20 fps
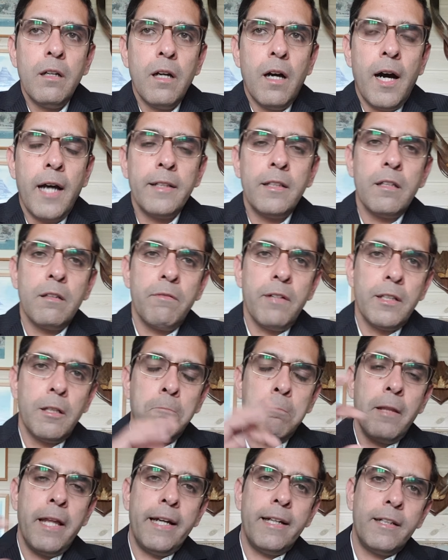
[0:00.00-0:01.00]
either where the
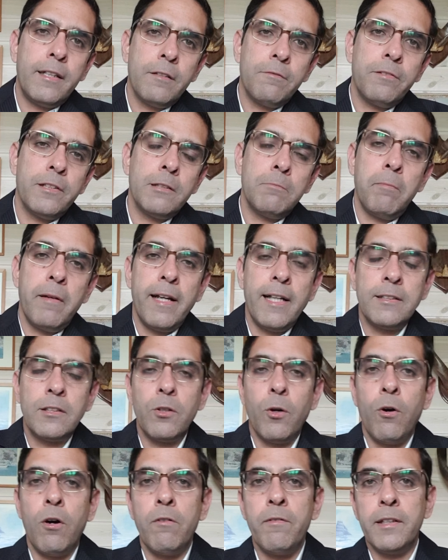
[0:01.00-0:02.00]
plaintiff is based
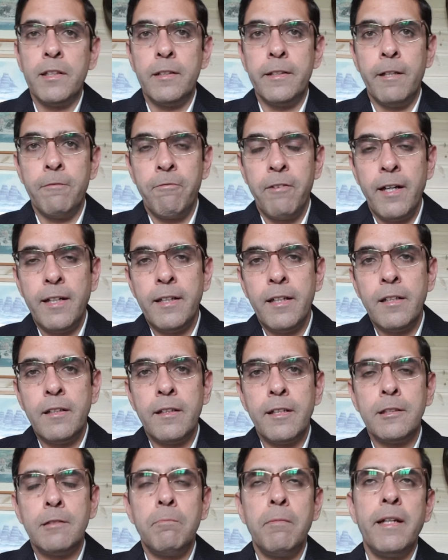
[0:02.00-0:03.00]
or where the defendant
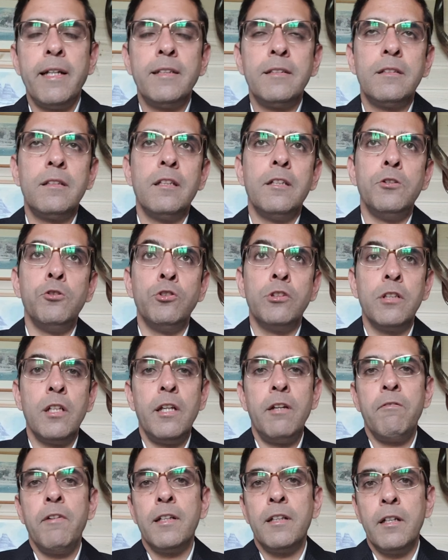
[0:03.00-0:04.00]
is based,
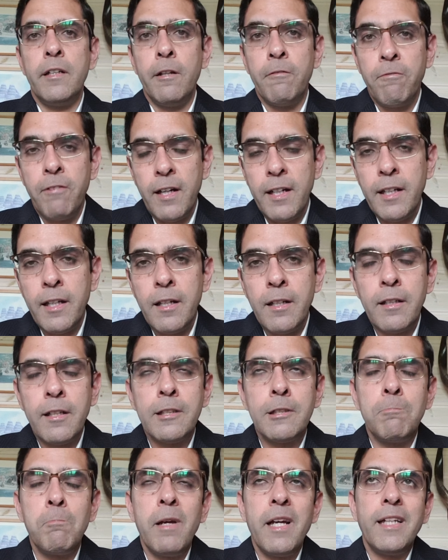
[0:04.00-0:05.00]
usually where the defendant
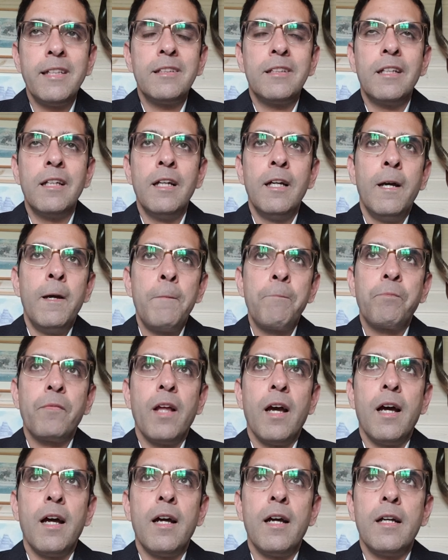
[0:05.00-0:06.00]
is based.
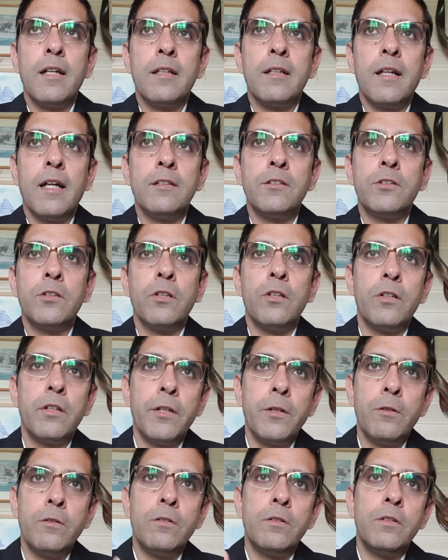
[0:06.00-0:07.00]
And so
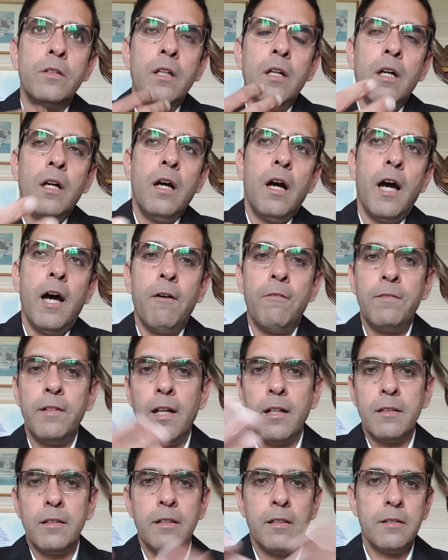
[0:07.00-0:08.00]
you have
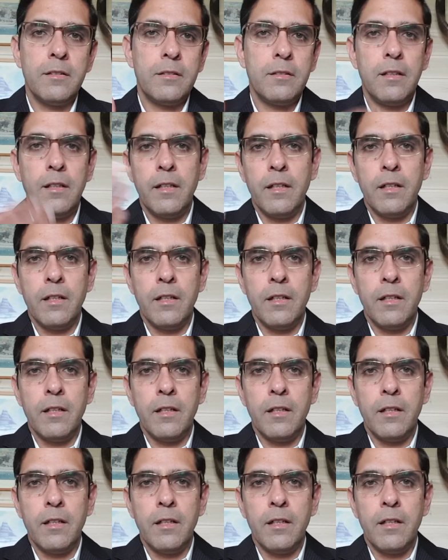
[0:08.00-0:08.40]
done this,